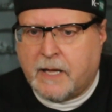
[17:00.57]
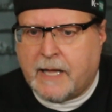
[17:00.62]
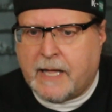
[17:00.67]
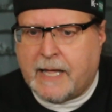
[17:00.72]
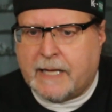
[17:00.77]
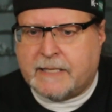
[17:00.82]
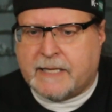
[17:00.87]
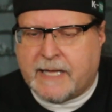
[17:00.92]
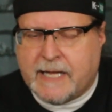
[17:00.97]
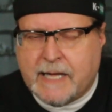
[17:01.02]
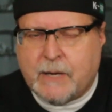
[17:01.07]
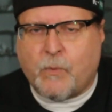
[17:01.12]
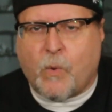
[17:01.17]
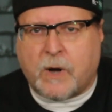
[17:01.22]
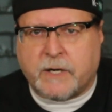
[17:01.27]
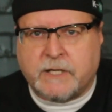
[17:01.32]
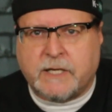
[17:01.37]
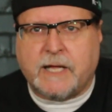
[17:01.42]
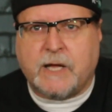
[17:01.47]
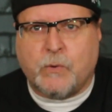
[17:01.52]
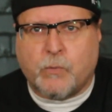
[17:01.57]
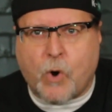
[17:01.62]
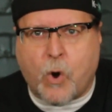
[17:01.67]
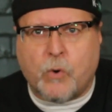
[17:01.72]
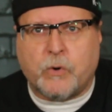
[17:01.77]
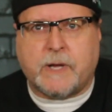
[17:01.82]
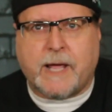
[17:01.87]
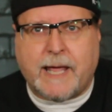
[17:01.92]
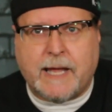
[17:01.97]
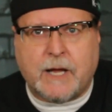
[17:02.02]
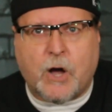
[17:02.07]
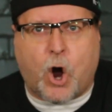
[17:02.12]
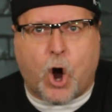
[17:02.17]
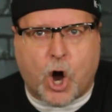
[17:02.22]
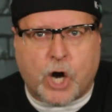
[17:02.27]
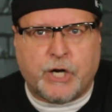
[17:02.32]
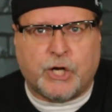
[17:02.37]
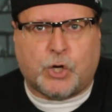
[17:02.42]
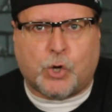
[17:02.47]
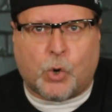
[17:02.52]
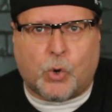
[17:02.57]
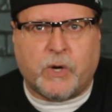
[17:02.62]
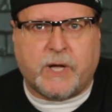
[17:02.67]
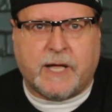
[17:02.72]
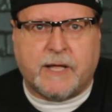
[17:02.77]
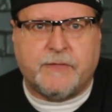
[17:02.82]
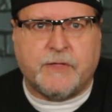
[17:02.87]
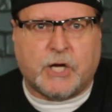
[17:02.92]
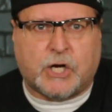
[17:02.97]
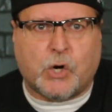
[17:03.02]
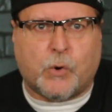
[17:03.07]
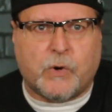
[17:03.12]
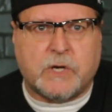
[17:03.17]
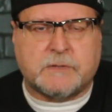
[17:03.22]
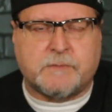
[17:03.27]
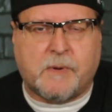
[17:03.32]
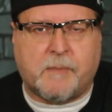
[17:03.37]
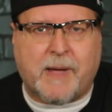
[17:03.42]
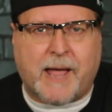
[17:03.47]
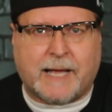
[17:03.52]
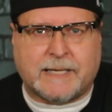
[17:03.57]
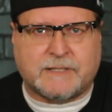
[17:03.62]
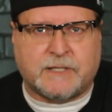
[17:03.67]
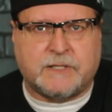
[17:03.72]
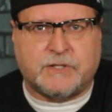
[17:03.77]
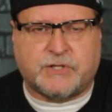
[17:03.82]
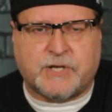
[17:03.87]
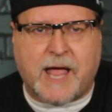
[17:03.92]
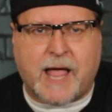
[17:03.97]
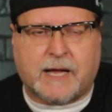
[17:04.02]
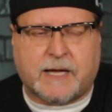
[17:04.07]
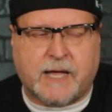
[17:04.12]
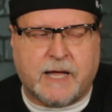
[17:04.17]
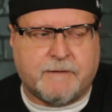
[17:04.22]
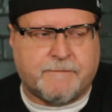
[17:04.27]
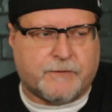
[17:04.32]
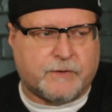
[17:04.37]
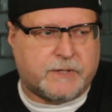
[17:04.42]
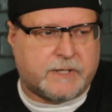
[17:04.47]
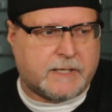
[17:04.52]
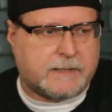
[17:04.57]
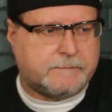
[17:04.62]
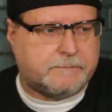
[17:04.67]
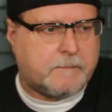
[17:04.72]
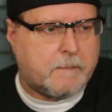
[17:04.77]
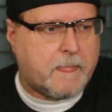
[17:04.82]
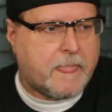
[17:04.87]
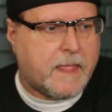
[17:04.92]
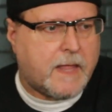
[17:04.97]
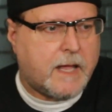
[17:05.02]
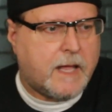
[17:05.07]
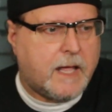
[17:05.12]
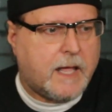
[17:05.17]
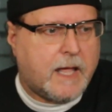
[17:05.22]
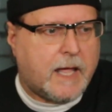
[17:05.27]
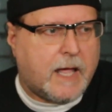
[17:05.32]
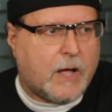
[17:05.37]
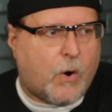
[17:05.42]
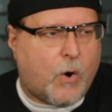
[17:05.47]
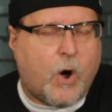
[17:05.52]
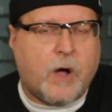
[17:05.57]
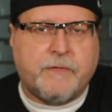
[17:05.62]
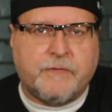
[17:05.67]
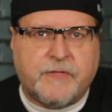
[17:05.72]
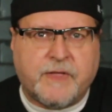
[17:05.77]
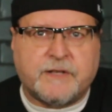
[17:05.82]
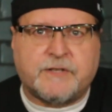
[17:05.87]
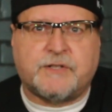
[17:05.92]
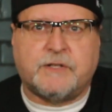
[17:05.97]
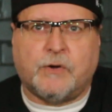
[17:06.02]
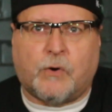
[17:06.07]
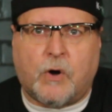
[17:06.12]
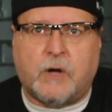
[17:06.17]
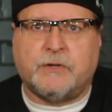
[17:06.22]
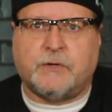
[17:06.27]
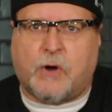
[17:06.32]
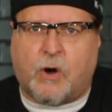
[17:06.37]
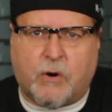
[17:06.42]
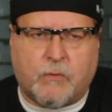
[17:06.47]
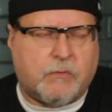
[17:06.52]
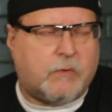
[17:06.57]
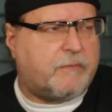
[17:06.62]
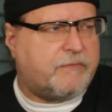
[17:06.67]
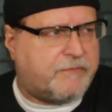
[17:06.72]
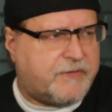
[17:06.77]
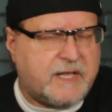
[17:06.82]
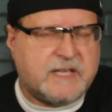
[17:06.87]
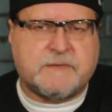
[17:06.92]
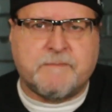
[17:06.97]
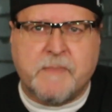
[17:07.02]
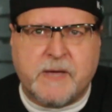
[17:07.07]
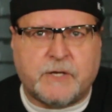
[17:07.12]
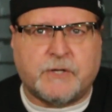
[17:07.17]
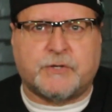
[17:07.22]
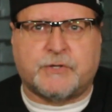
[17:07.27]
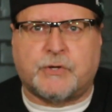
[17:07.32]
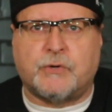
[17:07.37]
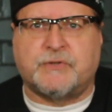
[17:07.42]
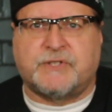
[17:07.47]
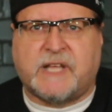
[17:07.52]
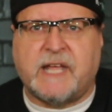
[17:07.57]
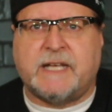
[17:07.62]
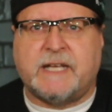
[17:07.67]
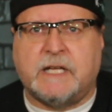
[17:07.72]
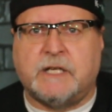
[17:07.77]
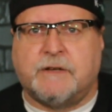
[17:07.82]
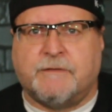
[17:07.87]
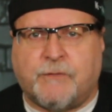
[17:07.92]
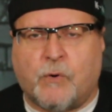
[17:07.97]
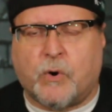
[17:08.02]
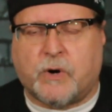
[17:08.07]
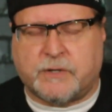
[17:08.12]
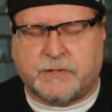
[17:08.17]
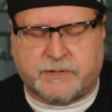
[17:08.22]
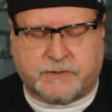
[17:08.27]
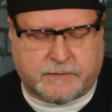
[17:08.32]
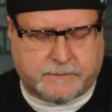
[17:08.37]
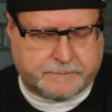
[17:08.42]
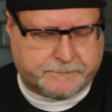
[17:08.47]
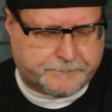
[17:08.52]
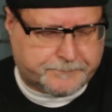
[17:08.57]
he wrote an article in the Charisma magazine, Jack Hayford did, on these ministers getting divorced.